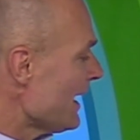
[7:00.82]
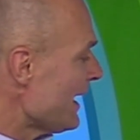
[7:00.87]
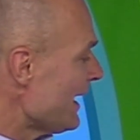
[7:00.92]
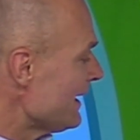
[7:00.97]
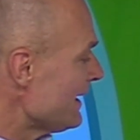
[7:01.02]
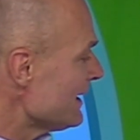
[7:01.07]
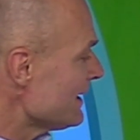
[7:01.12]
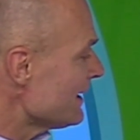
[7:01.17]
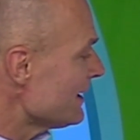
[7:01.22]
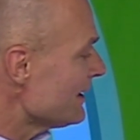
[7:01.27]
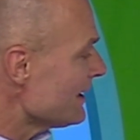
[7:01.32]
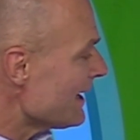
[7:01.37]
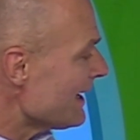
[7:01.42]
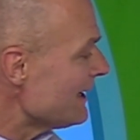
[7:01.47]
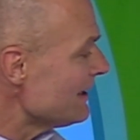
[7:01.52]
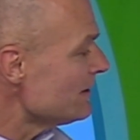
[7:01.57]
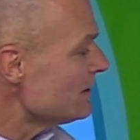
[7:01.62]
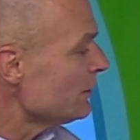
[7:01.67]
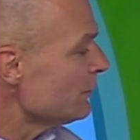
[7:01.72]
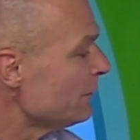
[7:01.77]
and it can
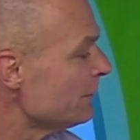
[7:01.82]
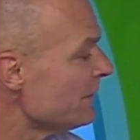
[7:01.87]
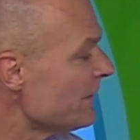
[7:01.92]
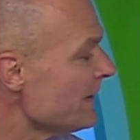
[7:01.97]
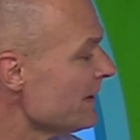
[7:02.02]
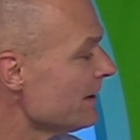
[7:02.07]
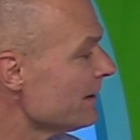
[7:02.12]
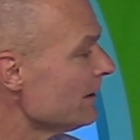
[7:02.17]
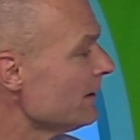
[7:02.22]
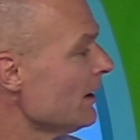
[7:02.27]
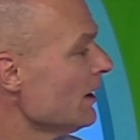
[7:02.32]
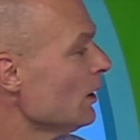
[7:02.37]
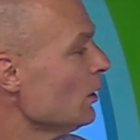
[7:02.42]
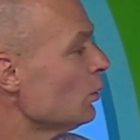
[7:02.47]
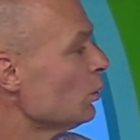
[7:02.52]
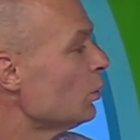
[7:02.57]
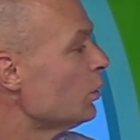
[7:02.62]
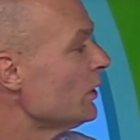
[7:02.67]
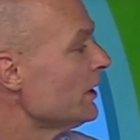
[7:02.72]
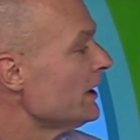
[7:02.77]
interfere
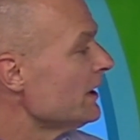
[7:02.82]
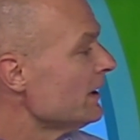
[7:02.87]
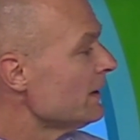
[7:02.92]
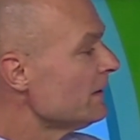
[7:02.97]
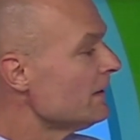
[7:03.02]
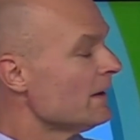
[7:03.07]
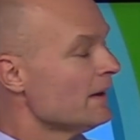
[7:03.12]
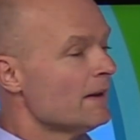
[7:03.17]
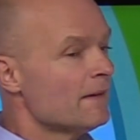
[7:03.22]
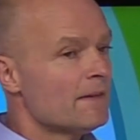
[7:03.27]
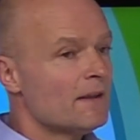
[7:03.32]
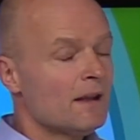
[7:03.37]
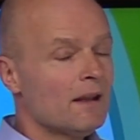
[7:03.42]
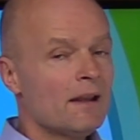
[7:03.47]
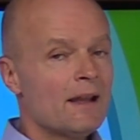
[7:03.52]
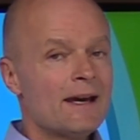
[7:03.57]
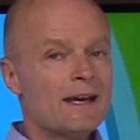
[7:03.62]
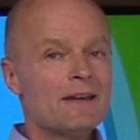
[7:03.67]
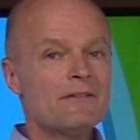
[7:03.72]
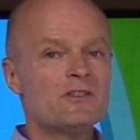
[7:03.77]
with the
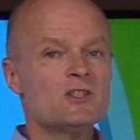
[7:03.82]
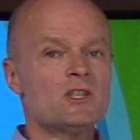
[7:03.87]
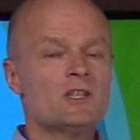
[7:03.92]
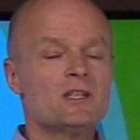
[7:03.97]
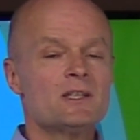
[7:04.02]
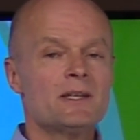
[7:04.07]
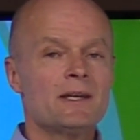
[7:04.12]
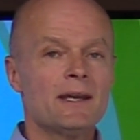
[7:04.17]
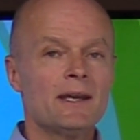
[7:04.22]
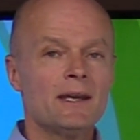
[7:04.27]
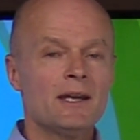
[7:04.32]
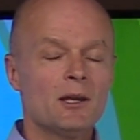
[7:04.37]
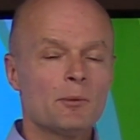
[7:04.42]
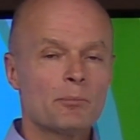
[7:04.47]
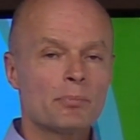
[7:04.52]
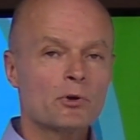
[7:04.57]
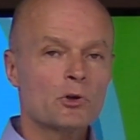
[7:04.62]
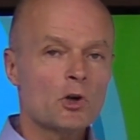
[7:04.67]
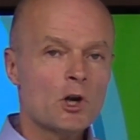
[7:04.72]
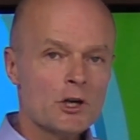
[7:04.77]
life-sustaining
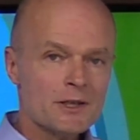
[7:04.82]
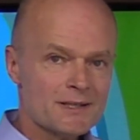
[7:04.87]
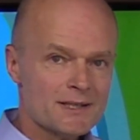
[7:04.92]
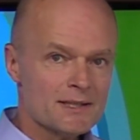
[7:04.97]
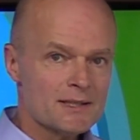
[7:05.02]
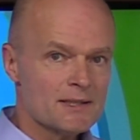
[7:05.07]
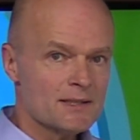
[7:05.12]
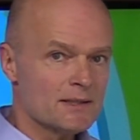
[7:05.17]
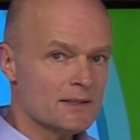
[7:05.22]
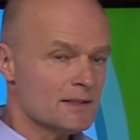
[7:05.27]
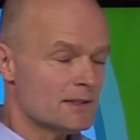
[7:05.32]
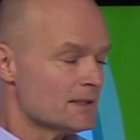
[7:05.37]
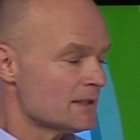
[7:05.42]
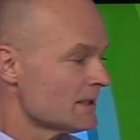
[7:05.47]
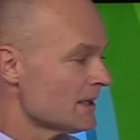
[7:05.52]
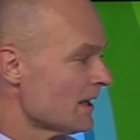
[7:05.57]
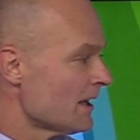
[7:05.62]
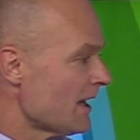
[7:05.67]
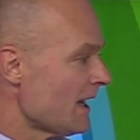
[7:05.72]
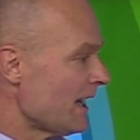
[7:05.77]
processes